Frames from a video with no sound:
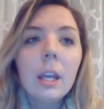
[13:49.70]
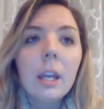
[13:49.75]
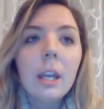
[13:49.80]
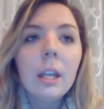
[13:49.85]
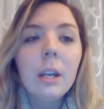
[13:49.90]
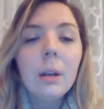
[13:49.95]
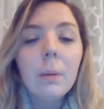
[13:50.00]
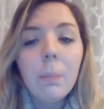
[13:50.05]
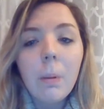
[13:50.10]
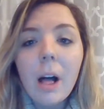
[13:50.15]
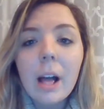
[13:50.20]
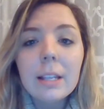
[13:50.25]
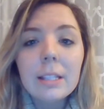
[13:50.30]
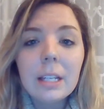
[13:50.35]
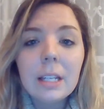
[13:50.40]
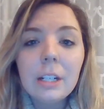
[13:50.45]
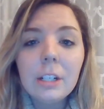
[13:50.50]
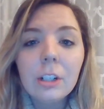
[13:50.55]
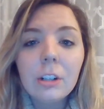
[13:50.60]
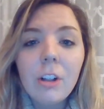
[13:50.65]
it applies
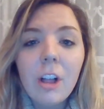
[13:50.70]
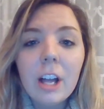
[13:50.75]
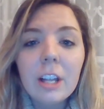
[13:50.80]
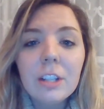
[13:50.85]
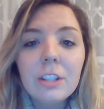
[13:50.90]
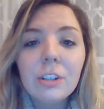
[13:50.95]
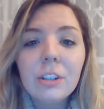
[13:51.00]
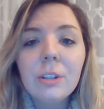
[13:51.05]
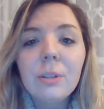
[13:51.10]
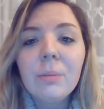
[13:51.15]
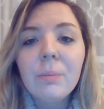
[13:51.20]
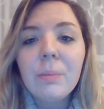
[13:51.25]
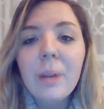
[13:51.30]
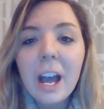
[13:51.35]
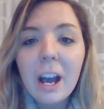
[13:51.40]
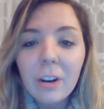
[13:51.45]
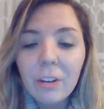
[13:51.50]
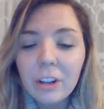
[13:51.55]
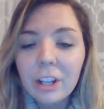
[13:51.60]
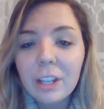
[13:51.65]
in your classroom,
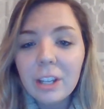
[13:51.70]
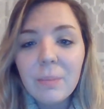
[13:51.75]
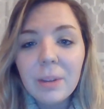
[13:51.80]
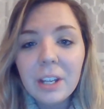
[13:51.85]
how it can